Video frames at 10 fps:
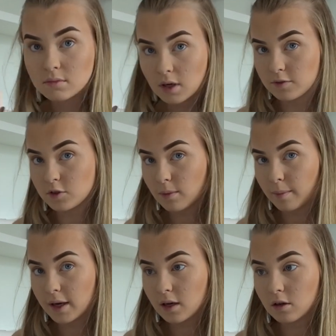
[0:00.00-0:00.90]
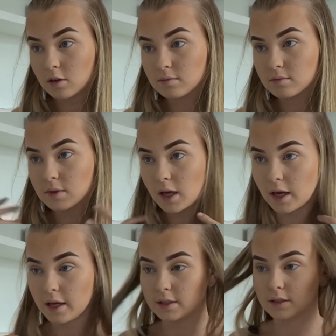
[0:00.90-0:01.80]
have done my makeup.
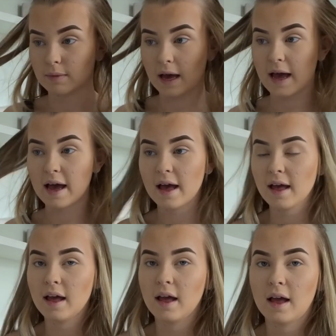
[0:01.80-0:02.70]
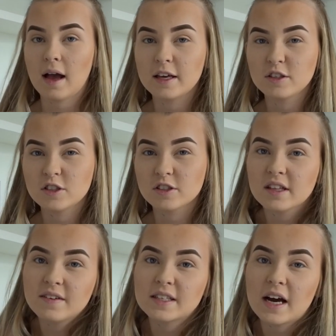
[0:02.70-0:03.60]
And my hair, I usually
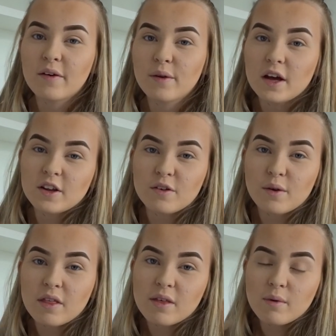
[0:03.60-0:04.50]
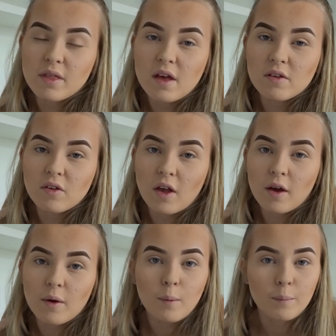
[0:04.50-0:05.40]
just leave it down. I don't do anything with it.
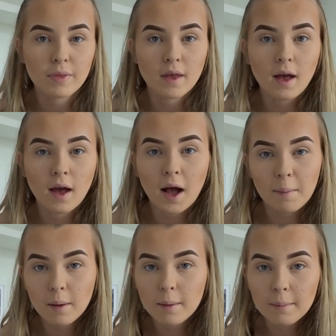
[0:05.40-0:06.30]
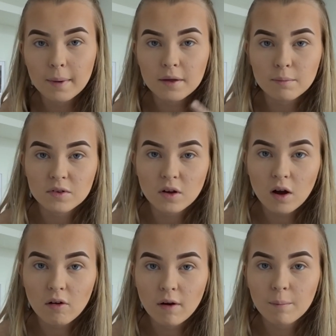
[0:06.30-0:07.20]
So I put my
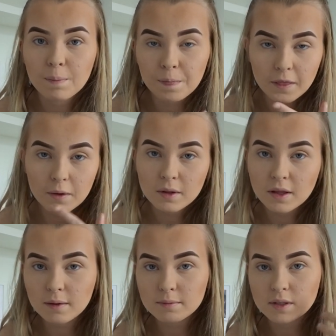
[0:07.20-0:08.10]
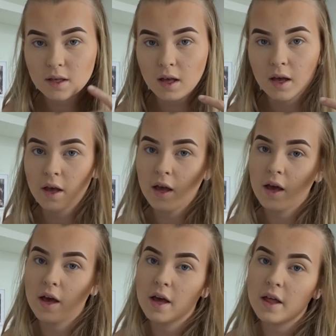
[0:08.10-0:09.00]
mascara on, do my lips,
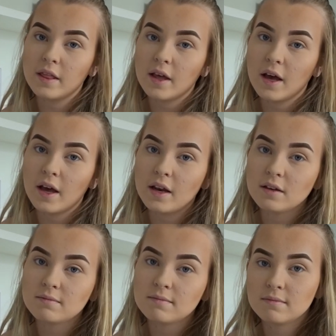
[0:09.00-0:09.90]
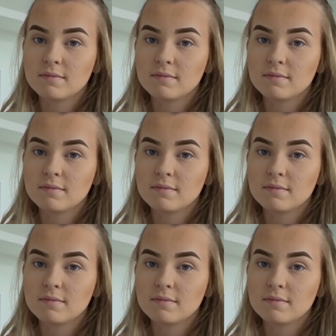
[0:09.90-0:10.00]
and then